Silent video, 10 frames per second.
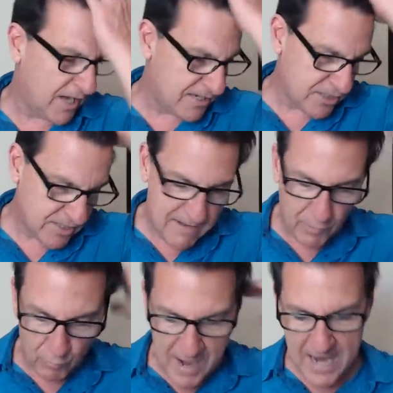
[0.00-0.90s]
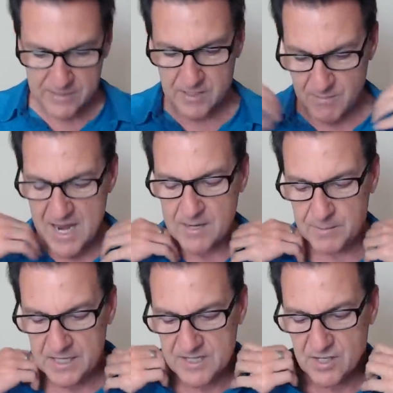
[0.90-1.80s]
and I just have a rant to make
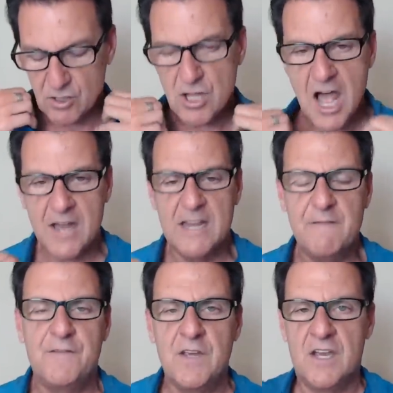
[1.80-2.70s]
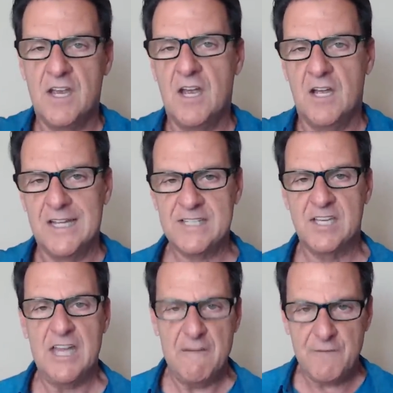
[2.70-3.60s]
because a lot, if
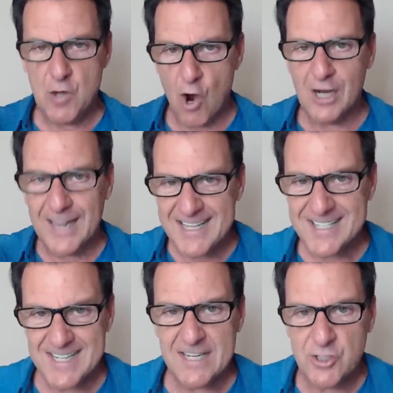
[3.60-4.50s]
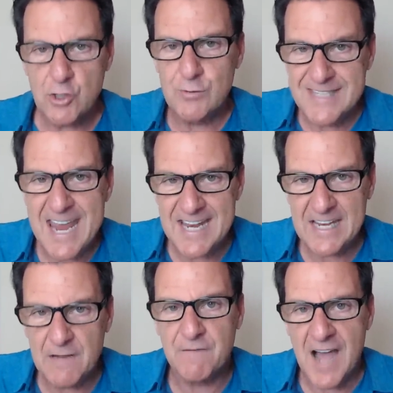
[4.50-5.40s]
listen, if you're listening to
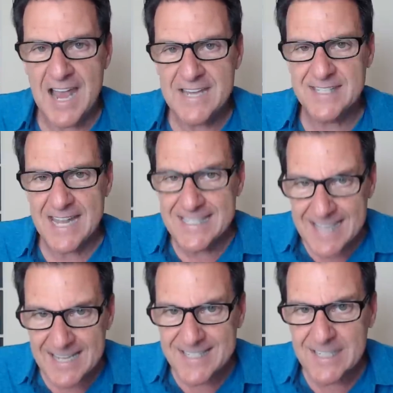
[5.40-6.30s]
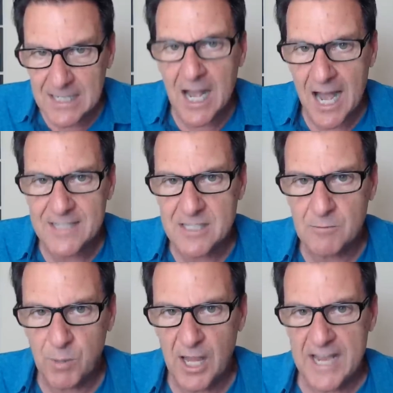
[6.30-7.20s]
dating advice that doesn't
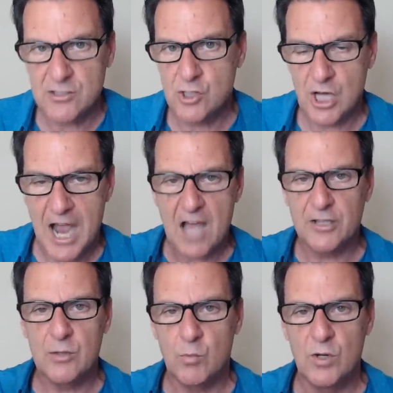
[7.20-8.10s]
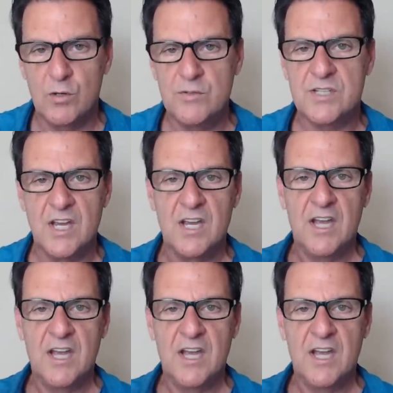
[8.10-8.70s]
contemplate childhood wounds,